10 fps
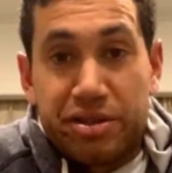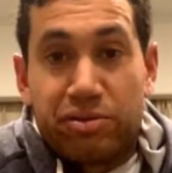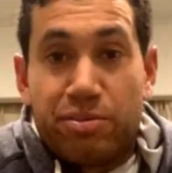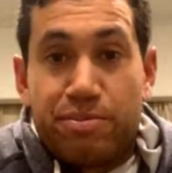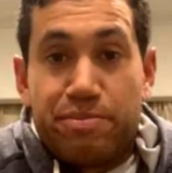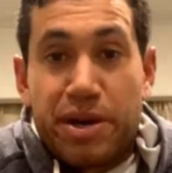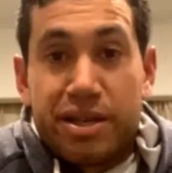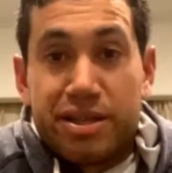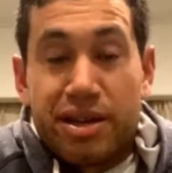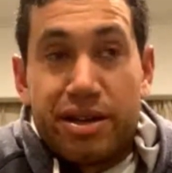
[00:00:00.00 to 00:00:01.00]
from
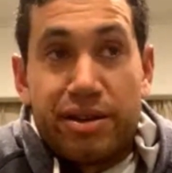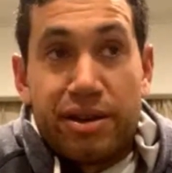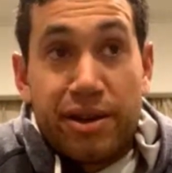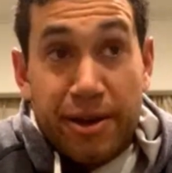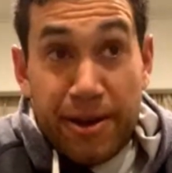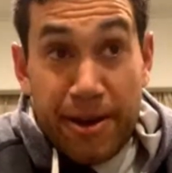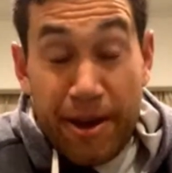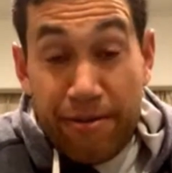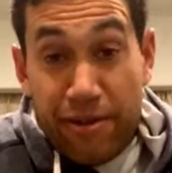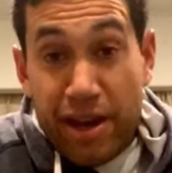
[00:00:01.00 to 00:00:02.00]
Pakistani
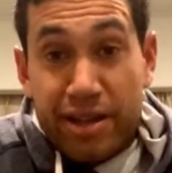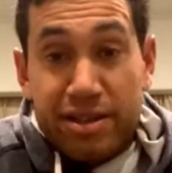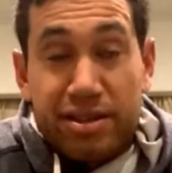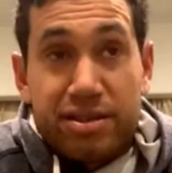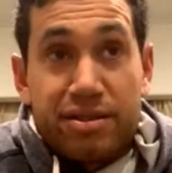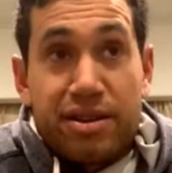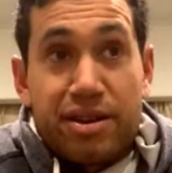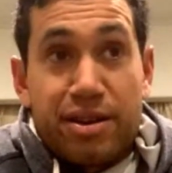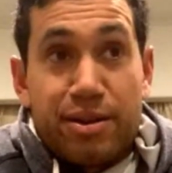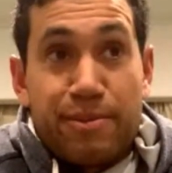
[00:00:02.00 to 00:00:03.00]
fans
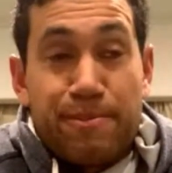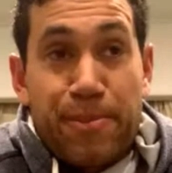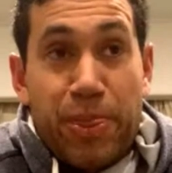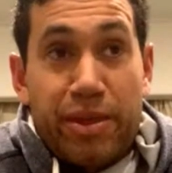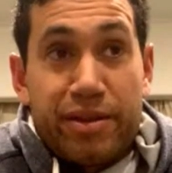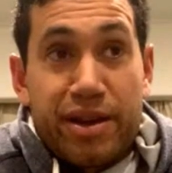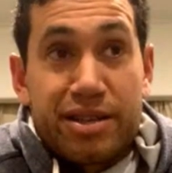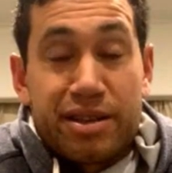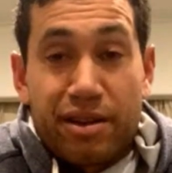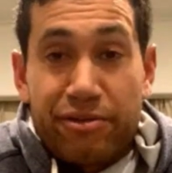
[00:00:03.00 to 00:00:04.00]

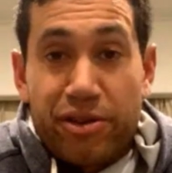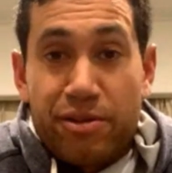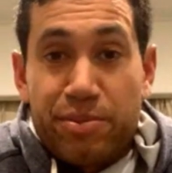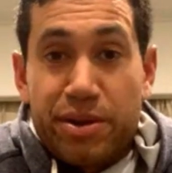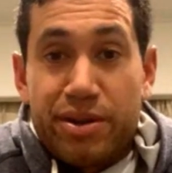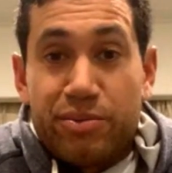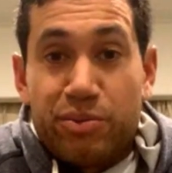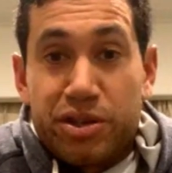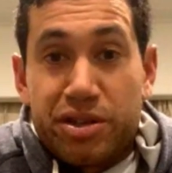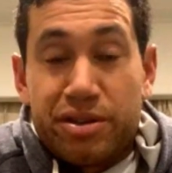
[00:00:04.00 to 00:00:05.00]
asking if I'd been
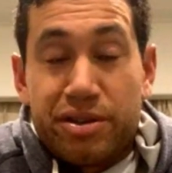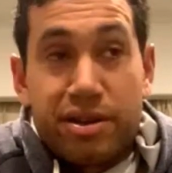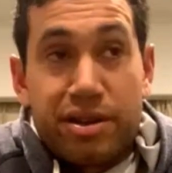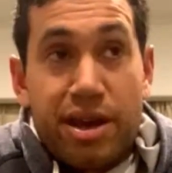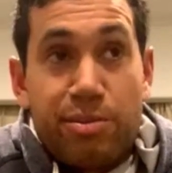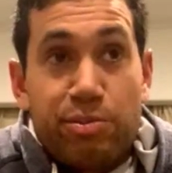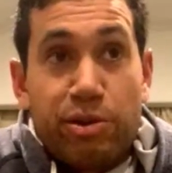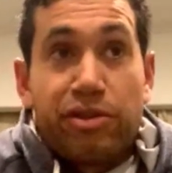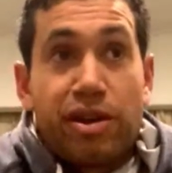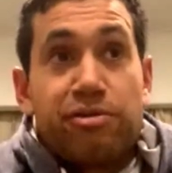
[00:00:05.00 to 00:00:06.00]
wished a happy
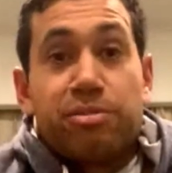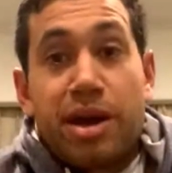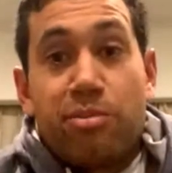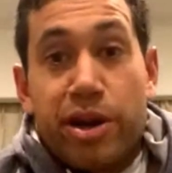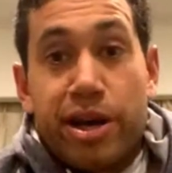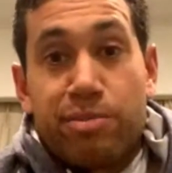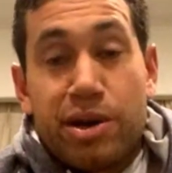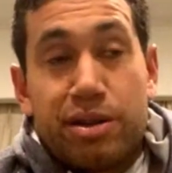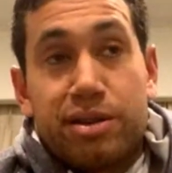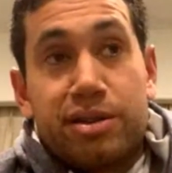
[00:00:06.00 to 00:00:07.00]
birthday from Cameron
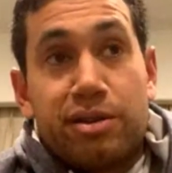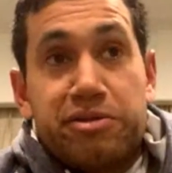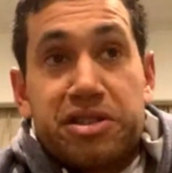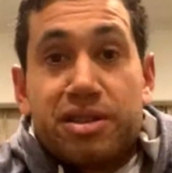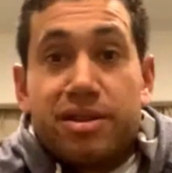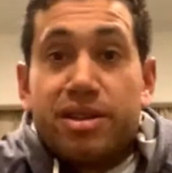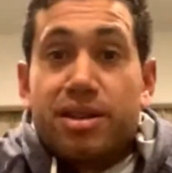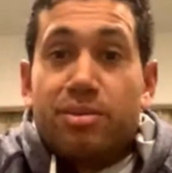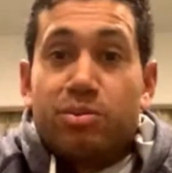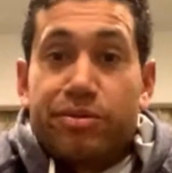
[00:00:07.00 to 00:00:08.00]
Akmal. Obviously,
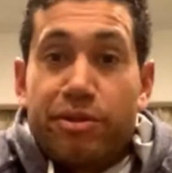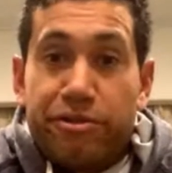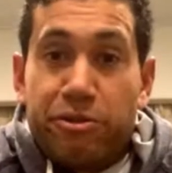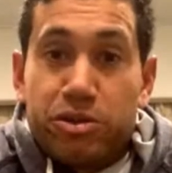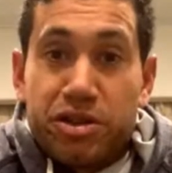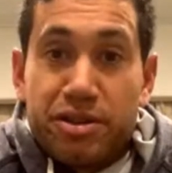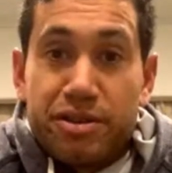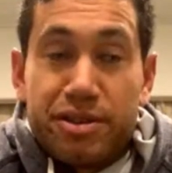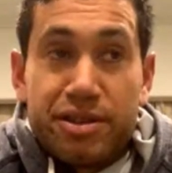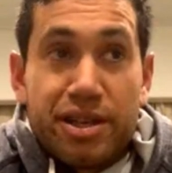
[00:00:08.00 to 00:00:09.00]
was very fortunate
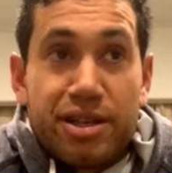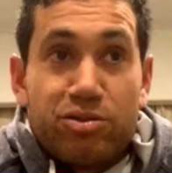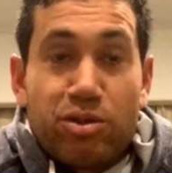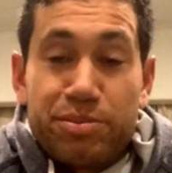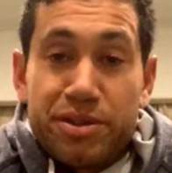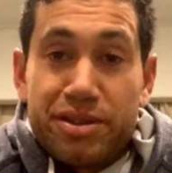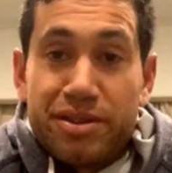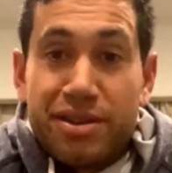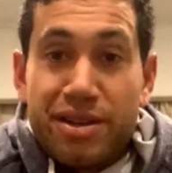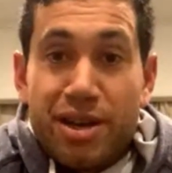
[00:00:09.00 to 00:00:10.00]
to get dropped in
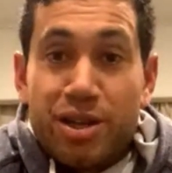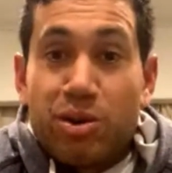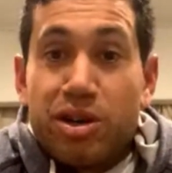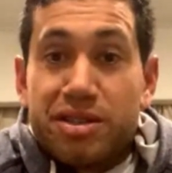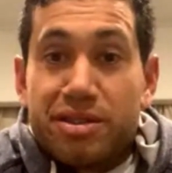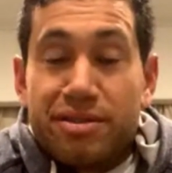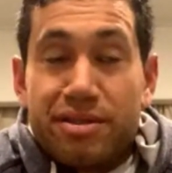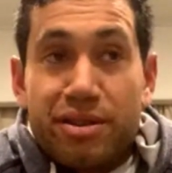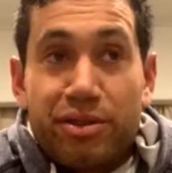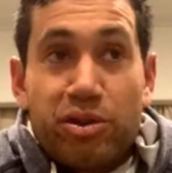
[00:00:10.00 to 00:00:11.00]
twice
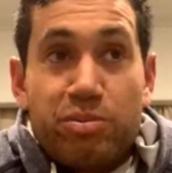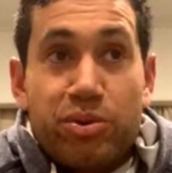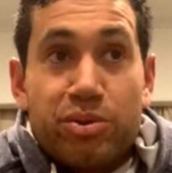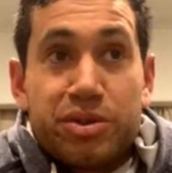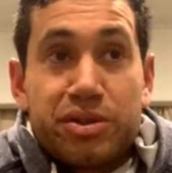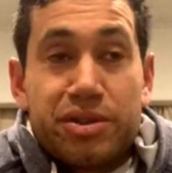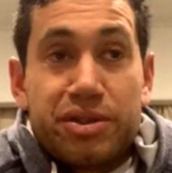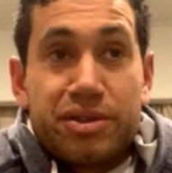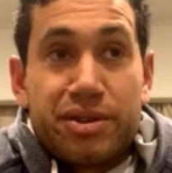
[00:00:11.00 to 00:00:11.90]
in 3 balls, and